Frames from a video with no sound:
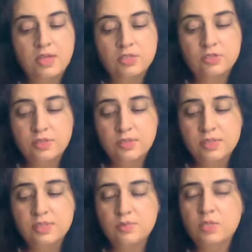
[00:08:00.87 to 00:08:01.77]
So there
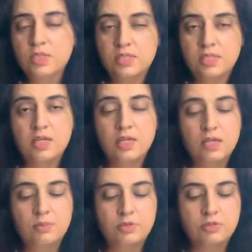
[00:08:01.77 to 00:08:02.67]
is someone that's thinking
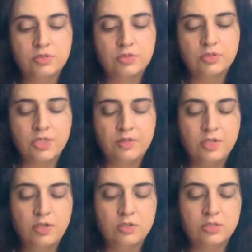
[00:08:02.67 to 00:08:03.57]
about you. There's heavy
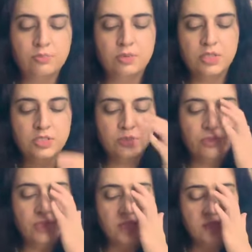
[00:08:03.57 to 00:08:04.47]
contemplation.
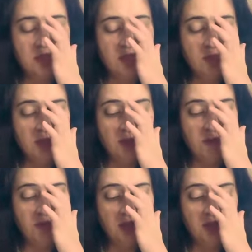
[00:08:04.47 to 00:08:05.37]
But at the same time, I
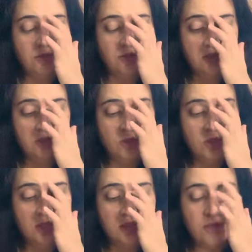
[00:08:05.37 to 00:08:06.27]
feel like there is someone
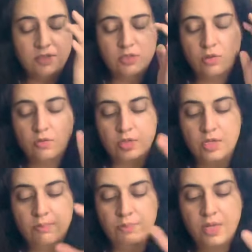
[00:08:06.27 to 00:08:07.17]
that's having to
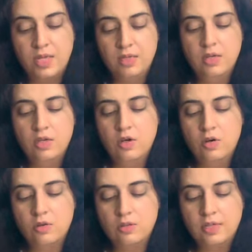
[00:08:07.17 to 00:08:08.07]
overcome pain
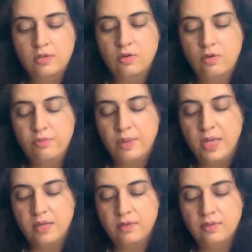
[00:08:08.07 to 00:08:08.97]
or let go of
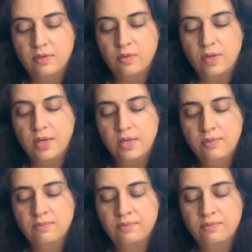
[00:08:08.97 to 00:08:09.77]
pain. Okay?